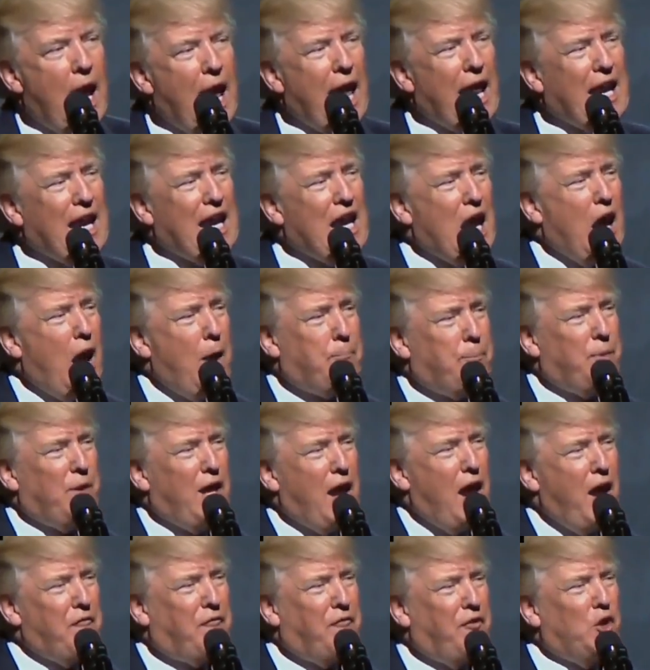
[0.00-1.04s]
Heading up
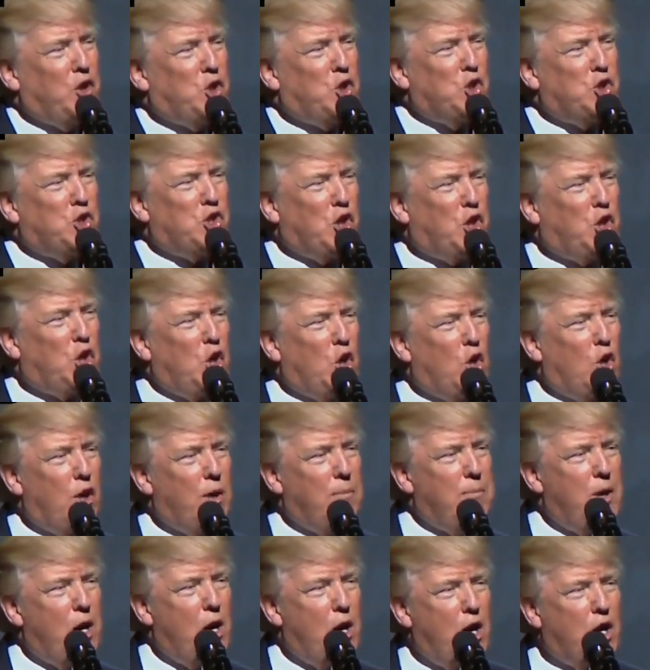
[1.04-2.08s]
the effort to secure
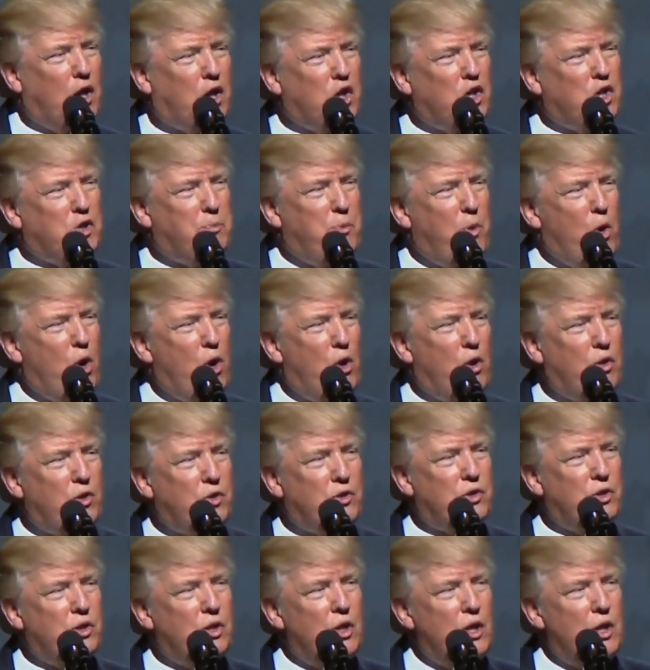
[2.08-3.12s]
America's
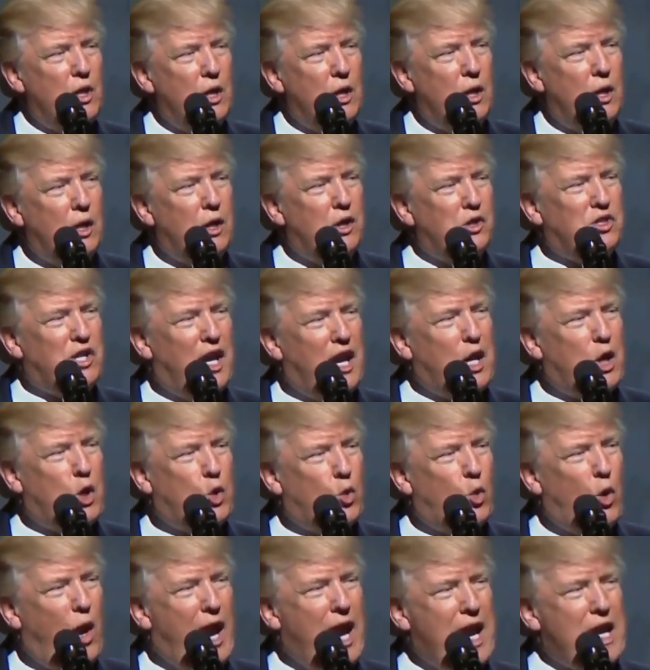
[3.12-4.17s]
borders is a
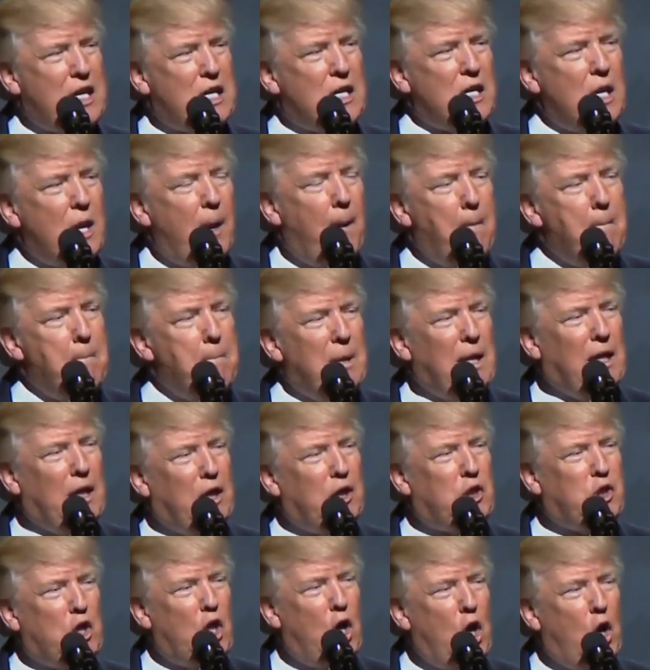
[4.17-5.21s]
great
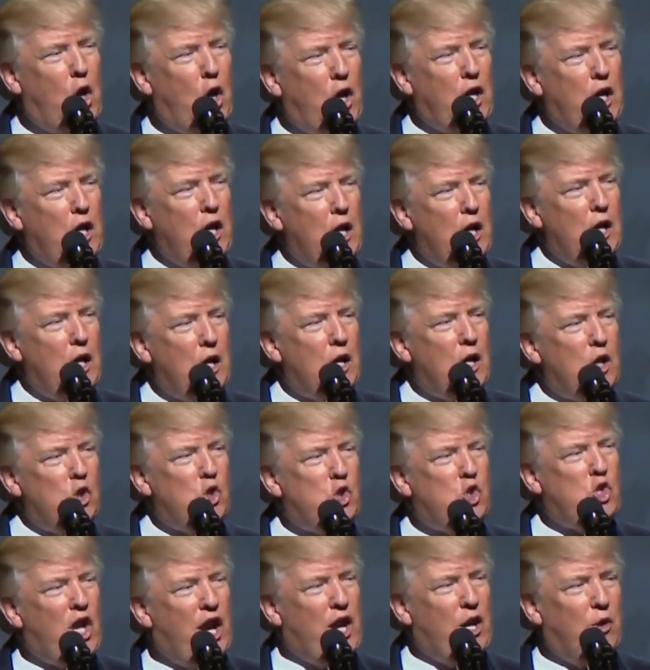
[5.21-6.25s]
military
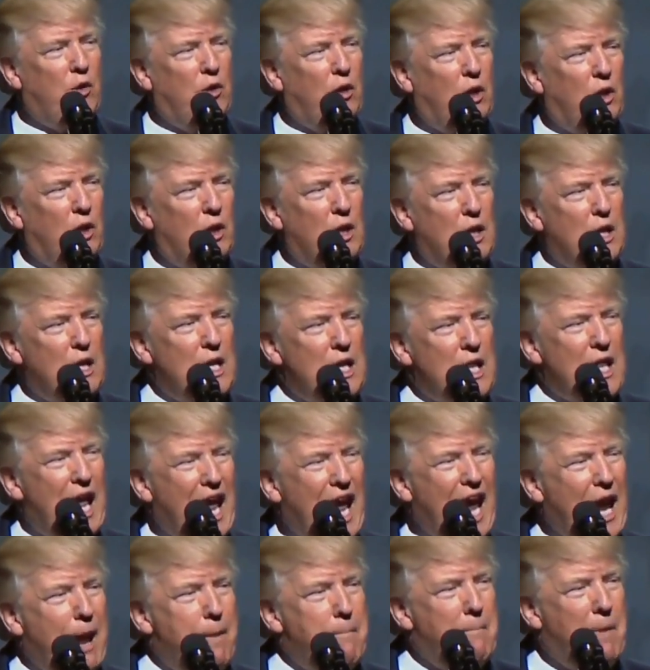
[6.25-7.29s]
general,
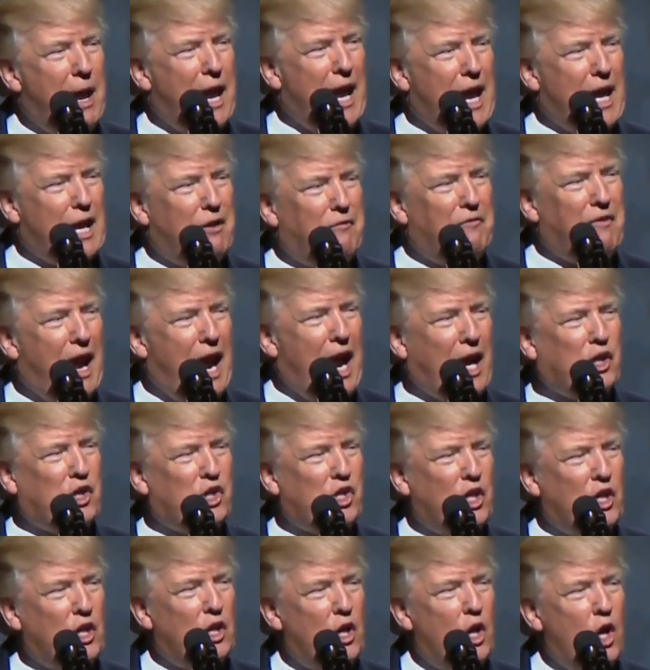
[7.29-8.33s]
a man of
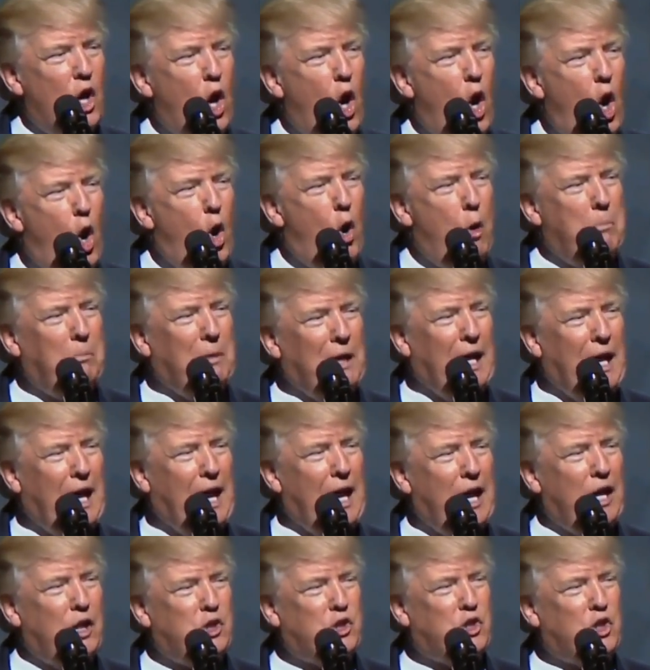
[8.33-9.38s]
action,
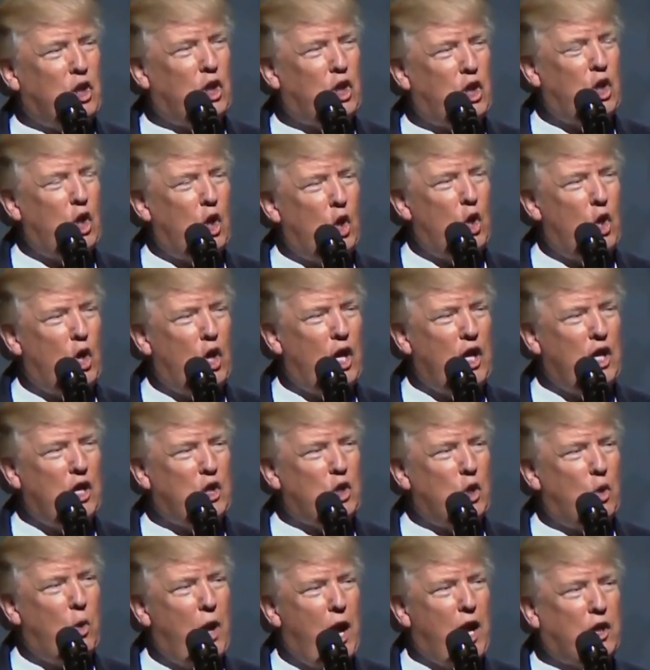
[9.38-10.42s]
Homeland Security
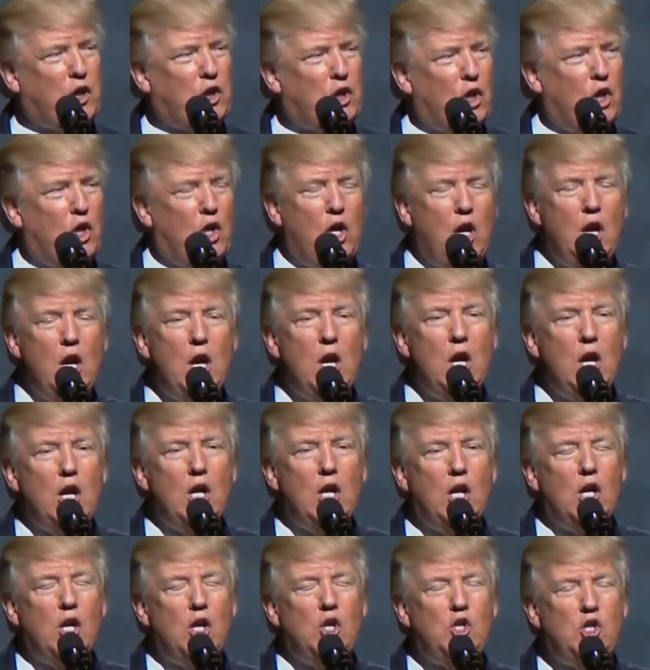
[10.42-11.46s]
Director
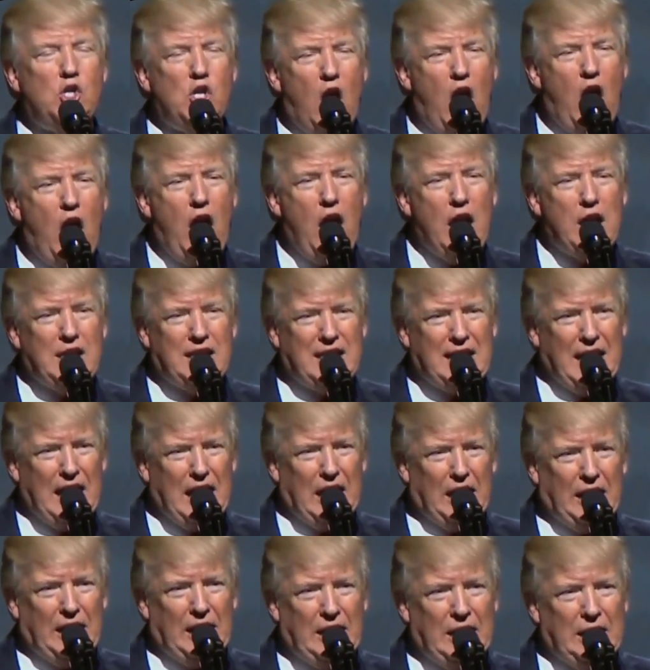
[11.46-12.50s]
John
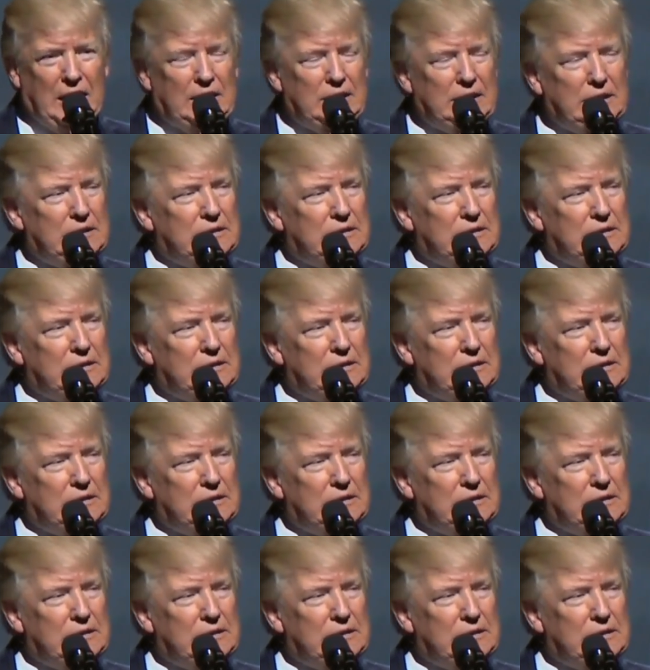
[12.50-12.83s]
Kelly.